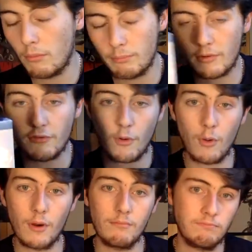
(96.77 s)

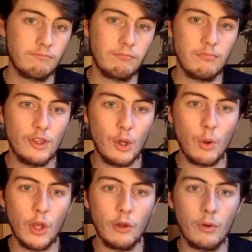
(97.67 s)
before New
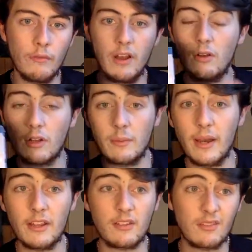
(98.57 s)
Who, if I look at the
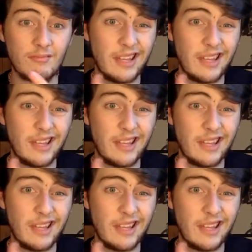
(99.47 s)
Master,